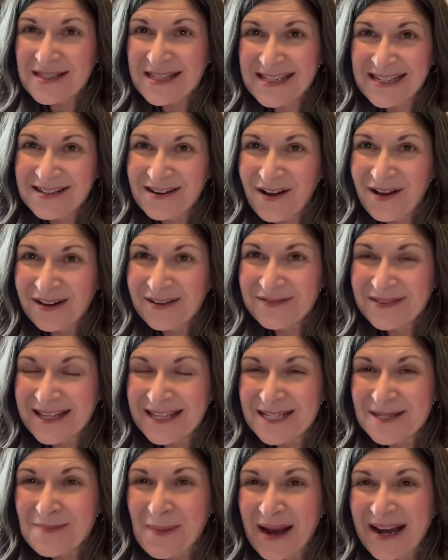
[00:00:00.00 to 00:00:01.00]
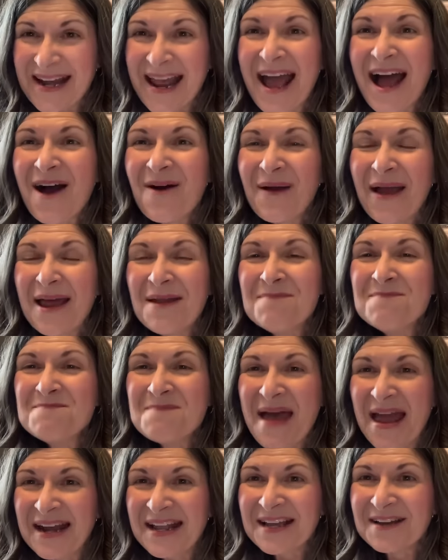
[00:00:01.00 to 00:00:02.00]
seen all of this by now and
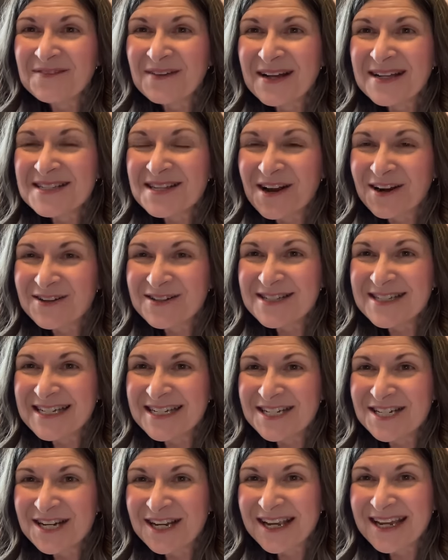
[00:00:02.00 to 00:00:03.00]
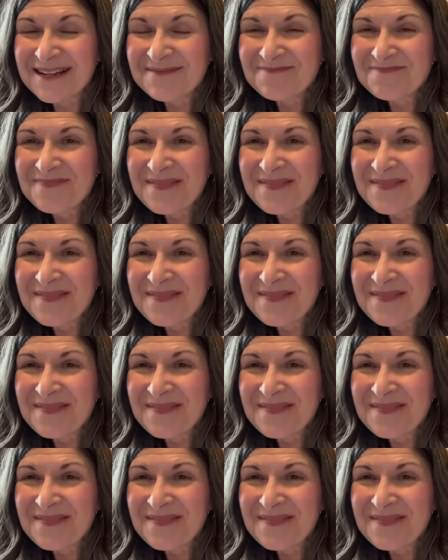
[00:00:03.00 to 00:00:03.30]
many of us are stitching it.